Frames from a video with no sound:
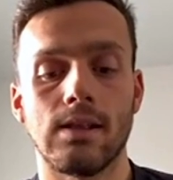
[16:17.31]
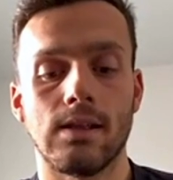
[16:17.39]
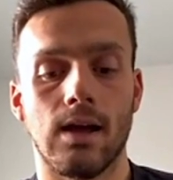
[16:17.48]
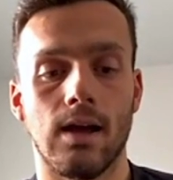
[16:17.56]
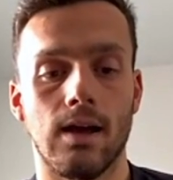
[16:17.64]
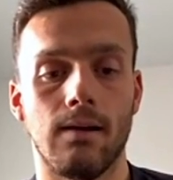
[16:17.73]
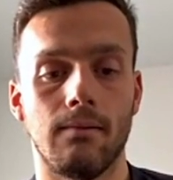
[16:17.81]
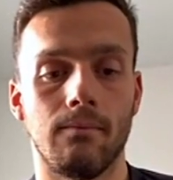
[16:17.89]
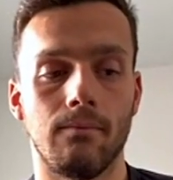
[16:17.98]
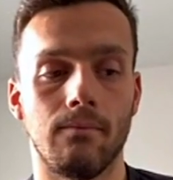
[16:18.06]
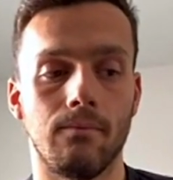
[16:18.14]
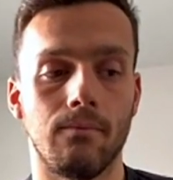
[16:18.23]

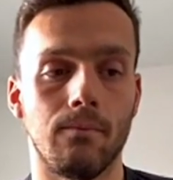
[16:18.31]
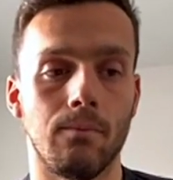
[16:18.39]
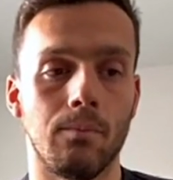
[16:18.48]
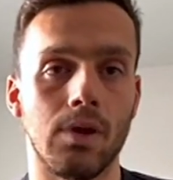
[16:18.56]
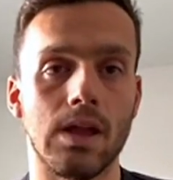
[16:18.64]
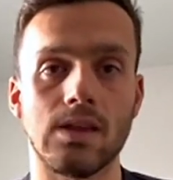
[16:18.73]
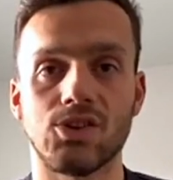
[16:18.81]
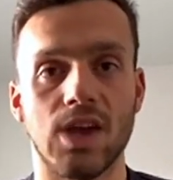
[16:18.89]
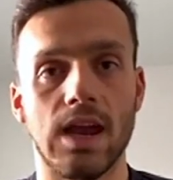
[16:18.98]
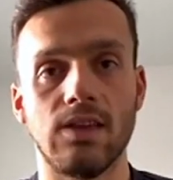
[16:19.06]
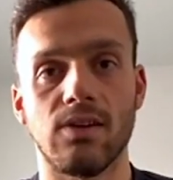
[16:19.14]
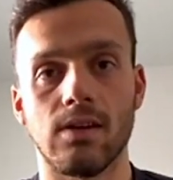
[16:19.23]
Um, but it's
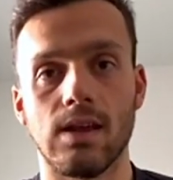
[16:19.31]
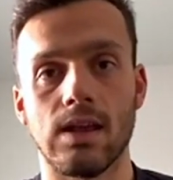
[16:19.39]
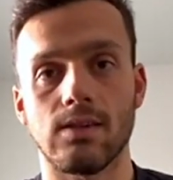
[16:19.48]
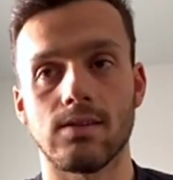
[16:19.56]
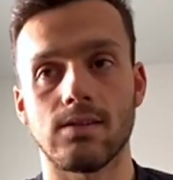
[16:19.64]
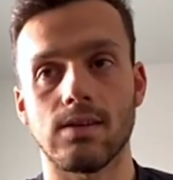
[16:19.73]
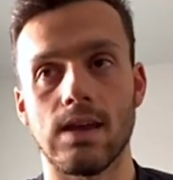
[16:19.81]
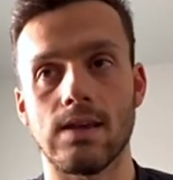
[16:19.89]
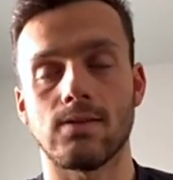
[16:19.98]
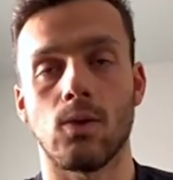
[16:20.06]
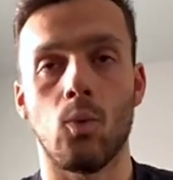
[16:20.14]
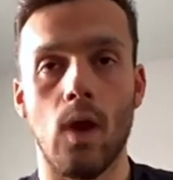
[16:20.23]
changing. It's it's
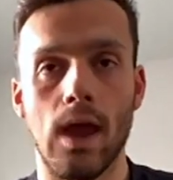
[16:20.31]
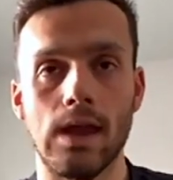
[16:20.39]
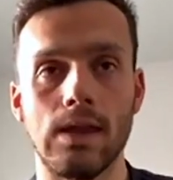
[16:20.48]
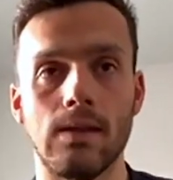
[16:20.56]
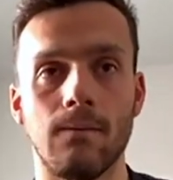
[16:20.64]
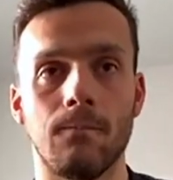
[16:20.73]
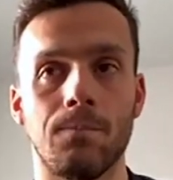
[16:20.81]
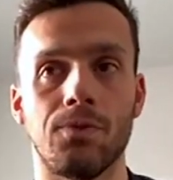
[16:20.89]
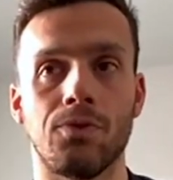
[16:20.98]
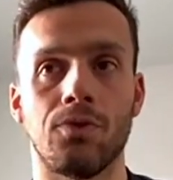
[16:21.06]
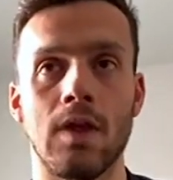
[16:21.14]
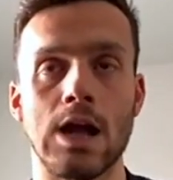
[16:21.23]
the way
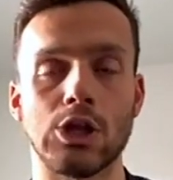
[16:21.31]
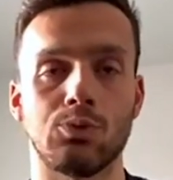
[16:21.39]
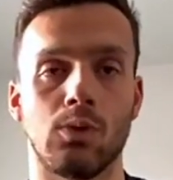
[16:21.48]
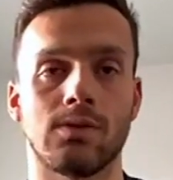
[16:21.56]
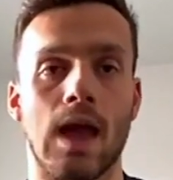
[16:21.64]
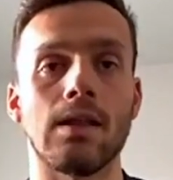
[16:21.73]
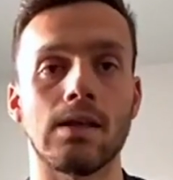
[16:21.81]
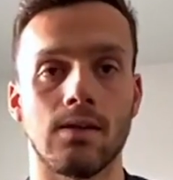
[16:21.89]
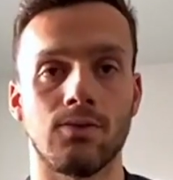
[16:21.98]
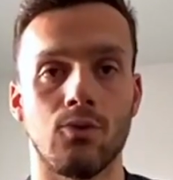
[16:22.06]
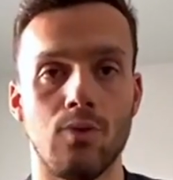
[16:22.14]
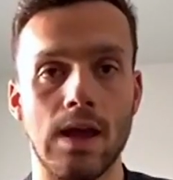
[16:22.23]
the actual tactics of
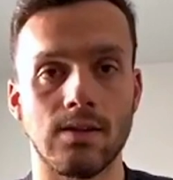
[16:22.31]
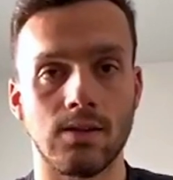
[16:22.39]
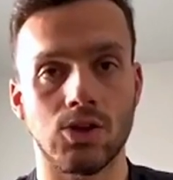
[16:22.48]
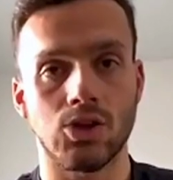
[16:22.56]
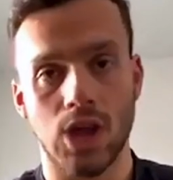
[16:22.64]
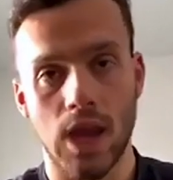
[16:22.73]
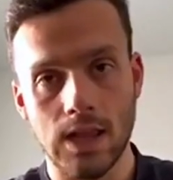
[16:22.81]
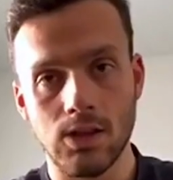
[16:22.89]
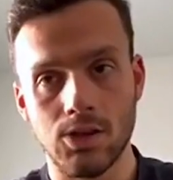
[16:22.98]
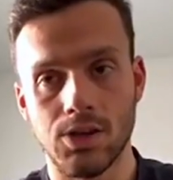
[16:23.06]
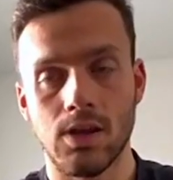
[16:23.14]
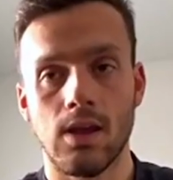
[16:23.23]
the race has changed.